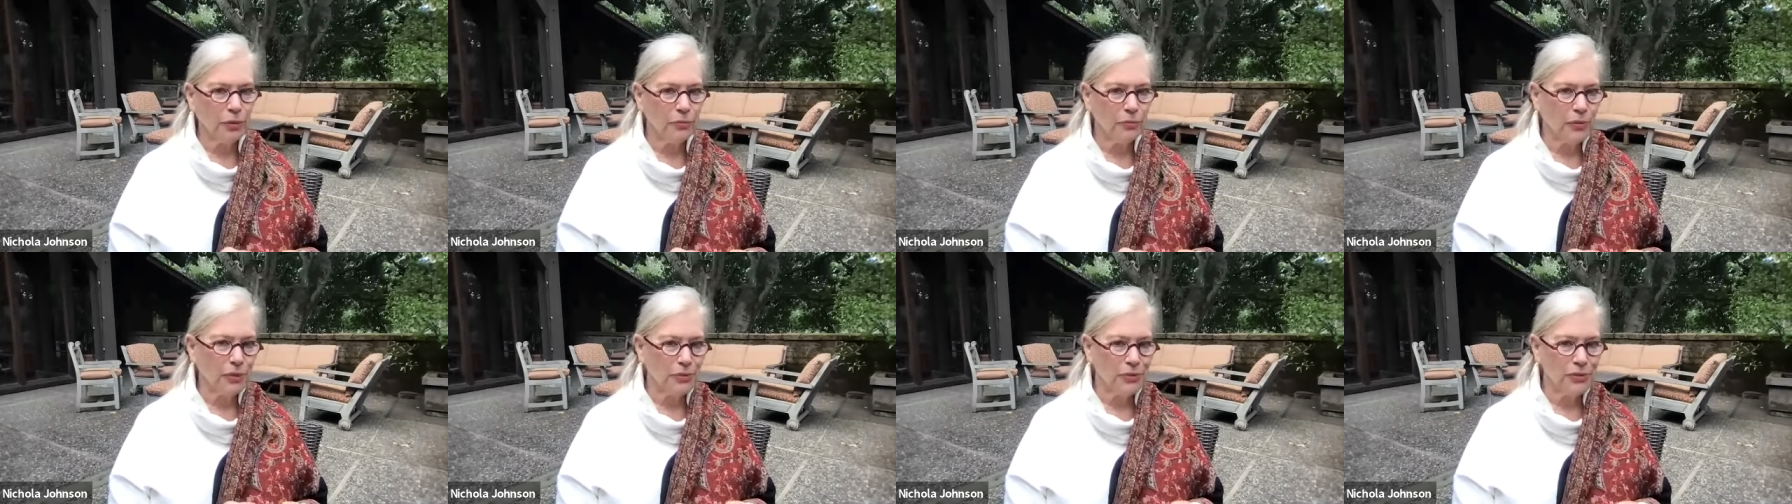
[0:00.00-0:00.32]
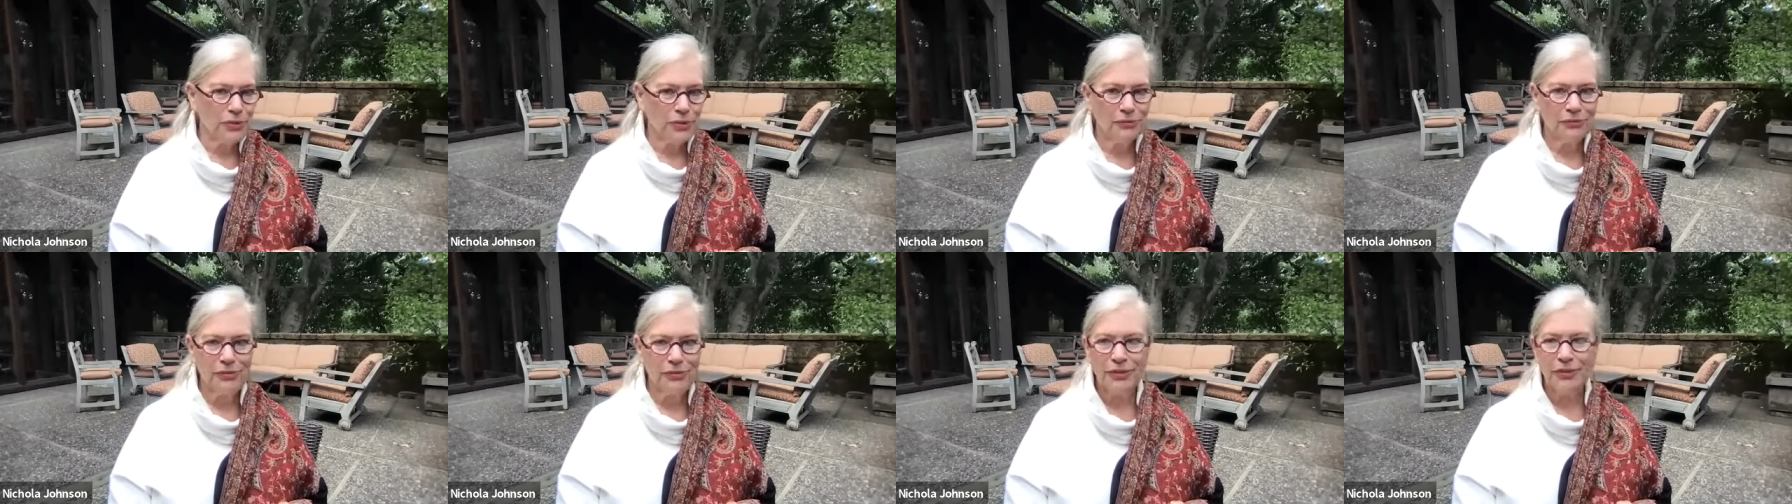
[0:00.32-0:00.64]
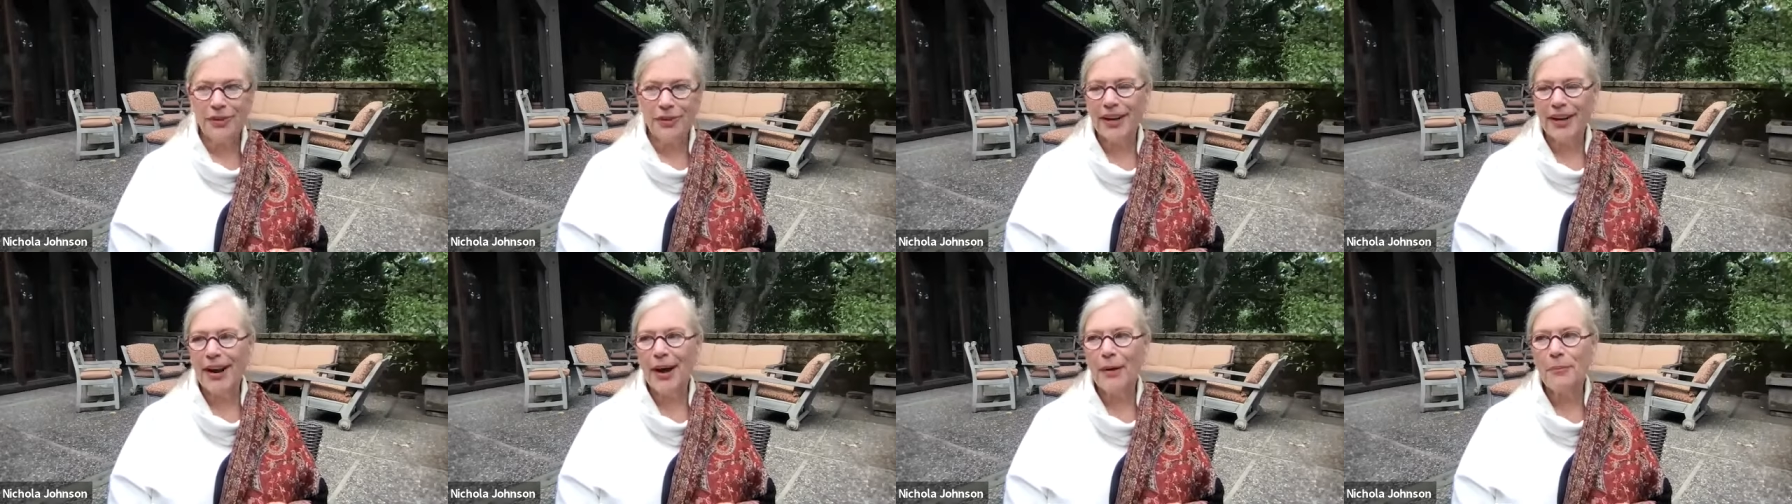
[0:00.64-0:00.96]
most of you
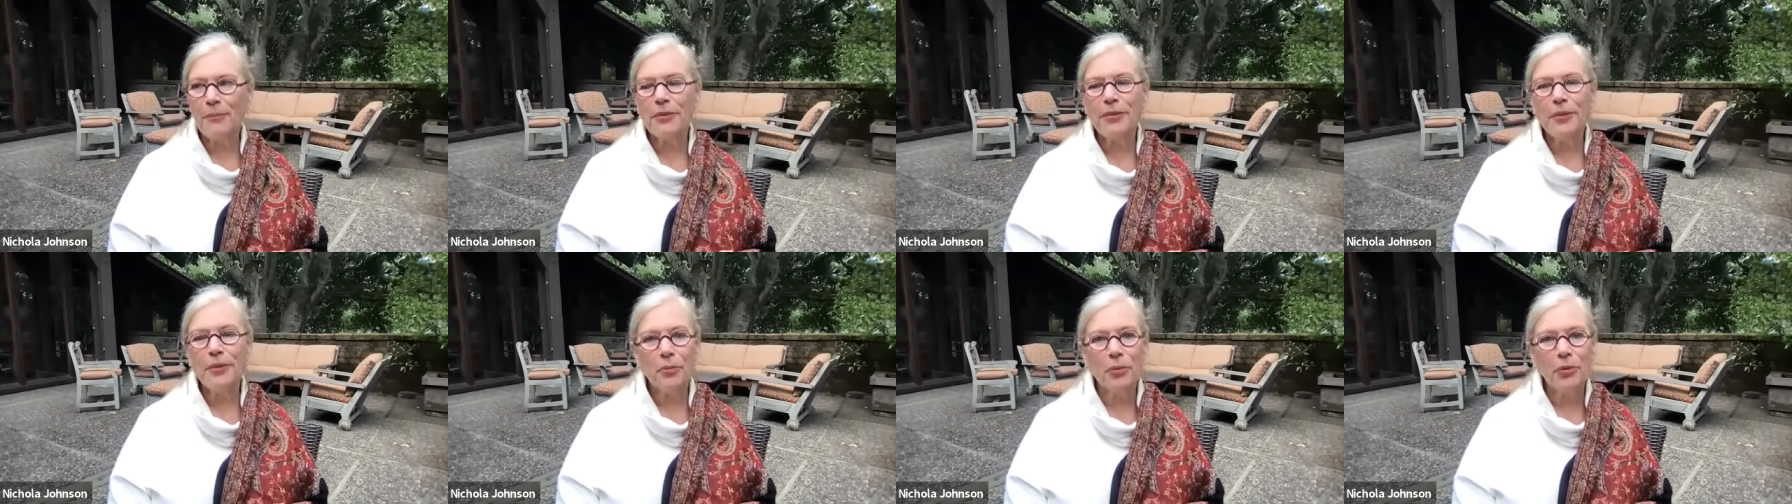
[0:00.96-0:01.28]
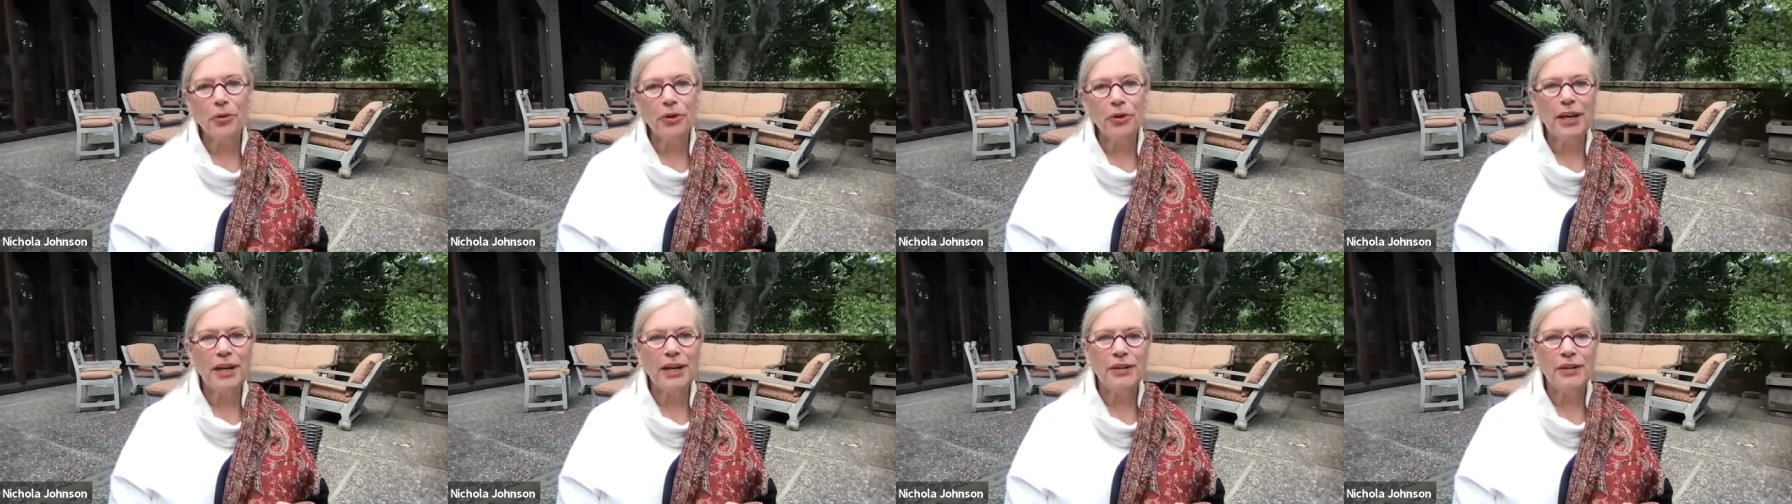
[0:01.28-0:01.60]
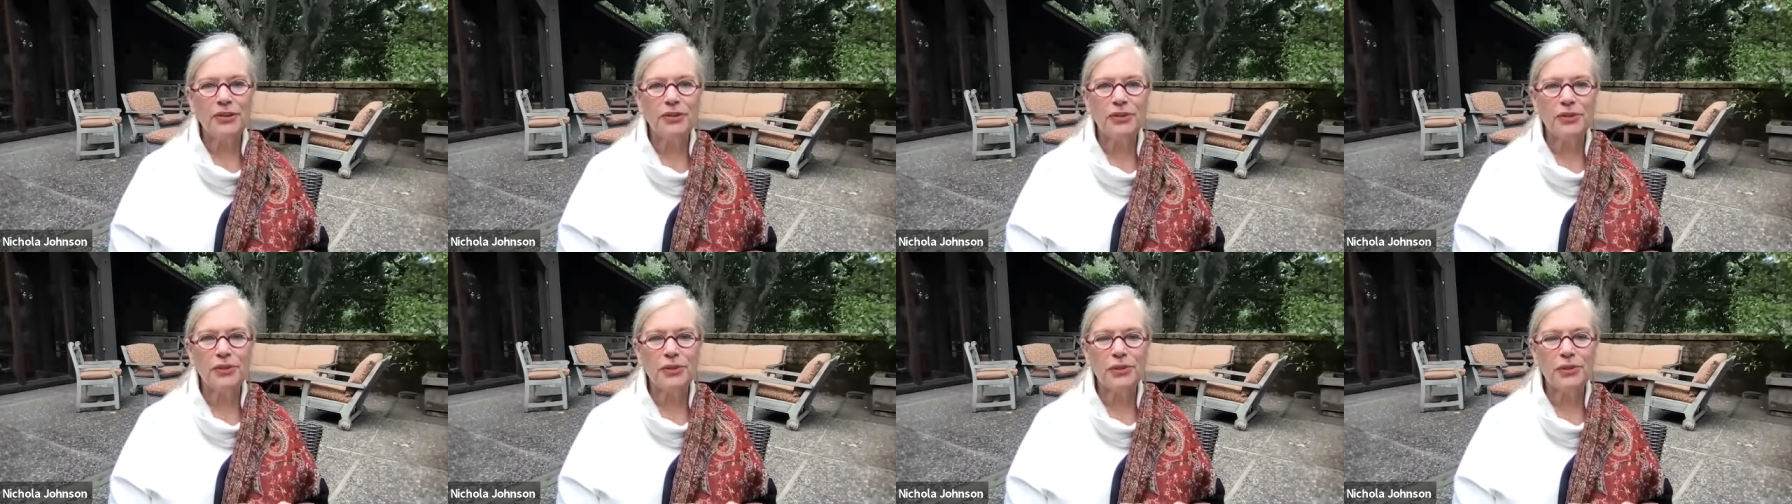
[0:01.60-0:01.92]
get up in the morning and
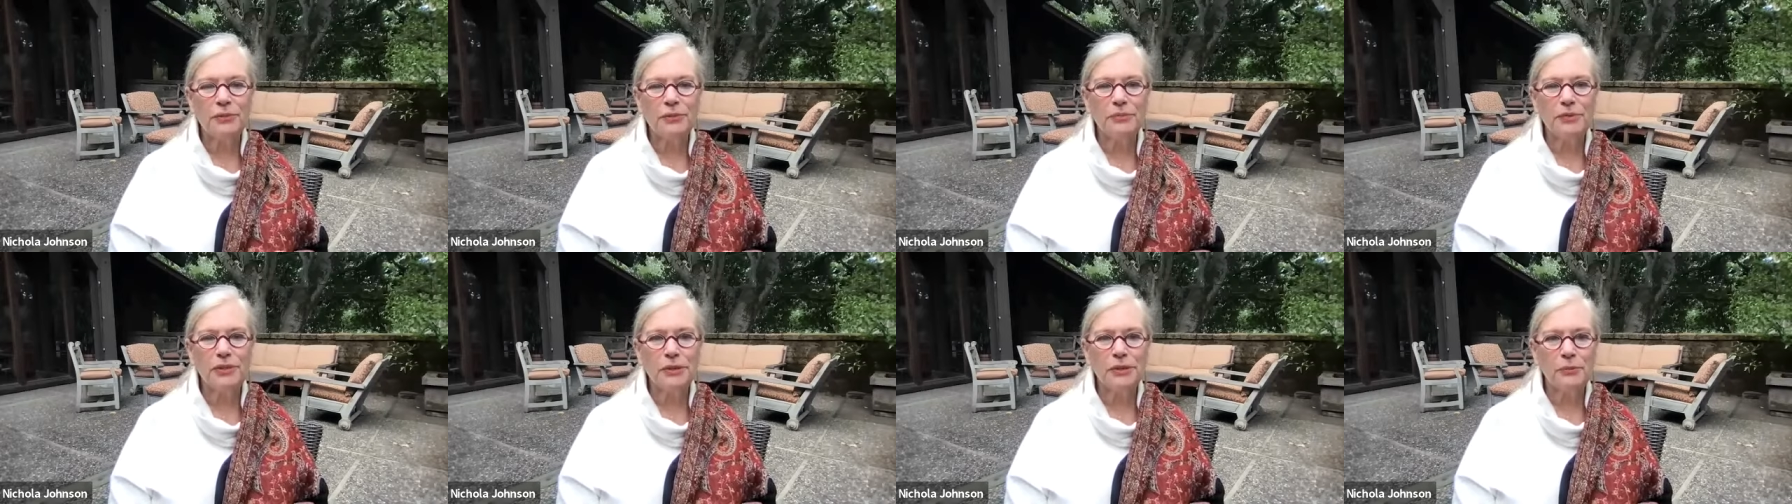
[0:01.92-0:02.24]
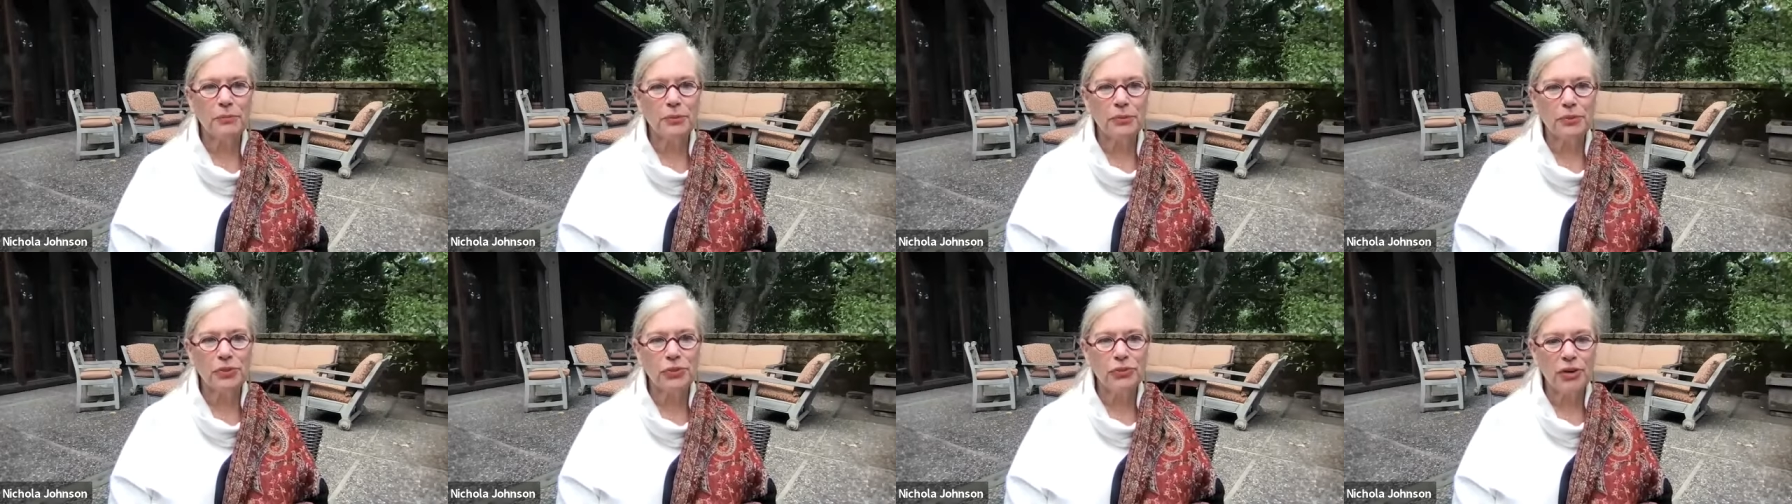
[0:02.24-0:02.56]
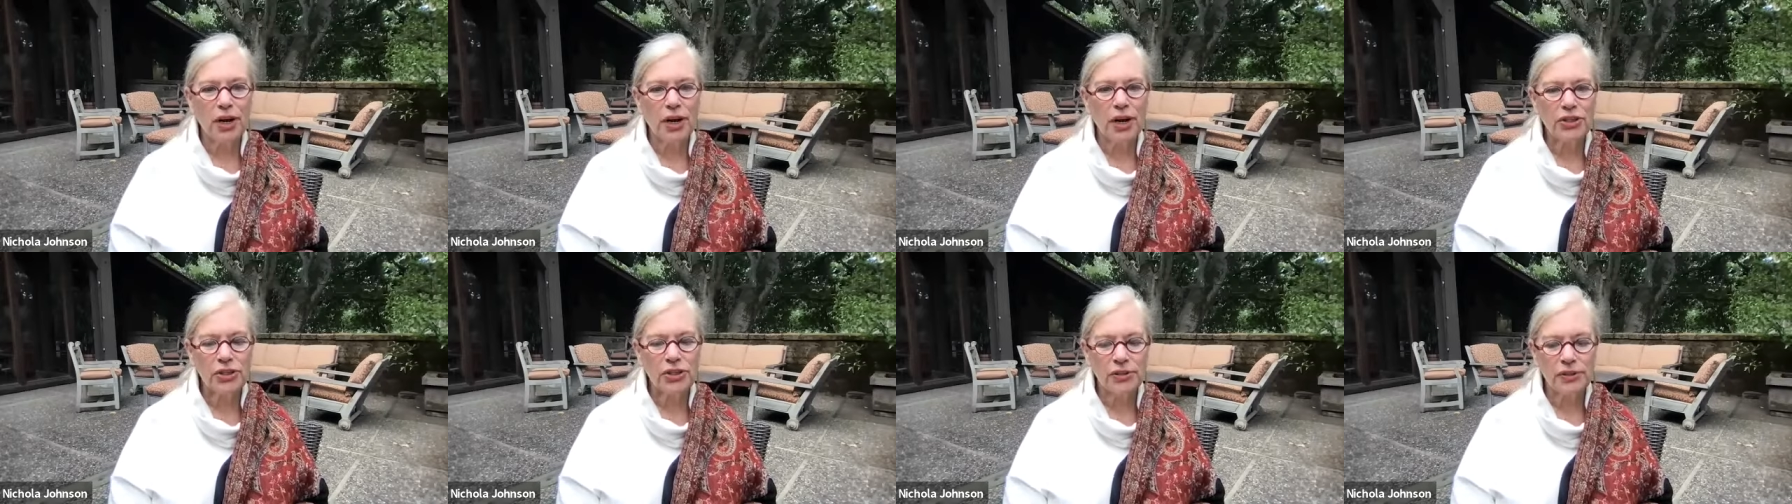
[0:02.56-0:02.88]
do some simple
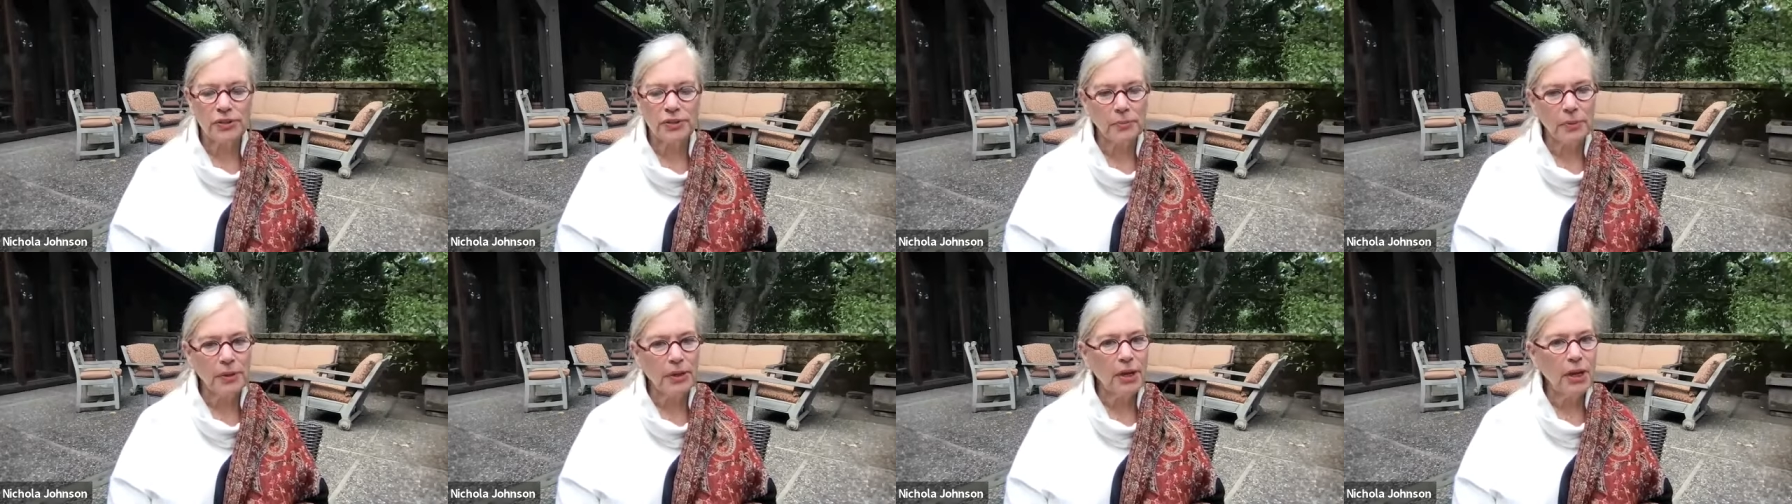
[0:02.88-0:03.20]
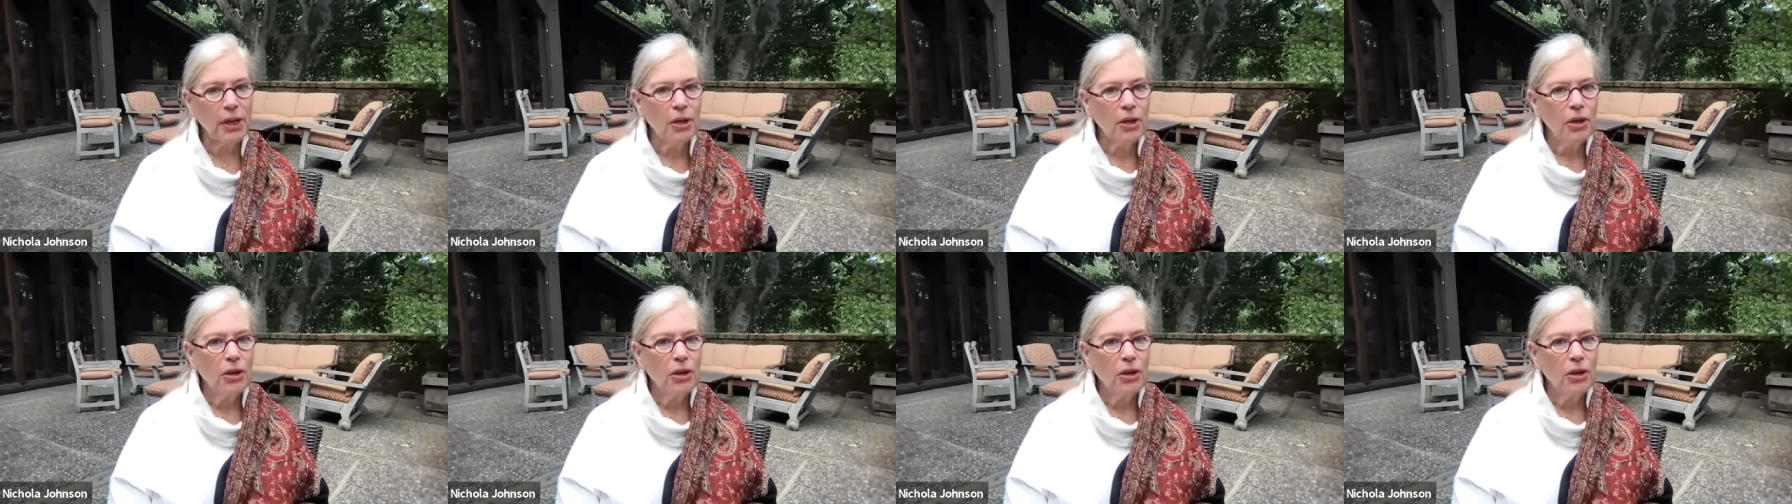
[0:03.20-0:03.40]
stretches, but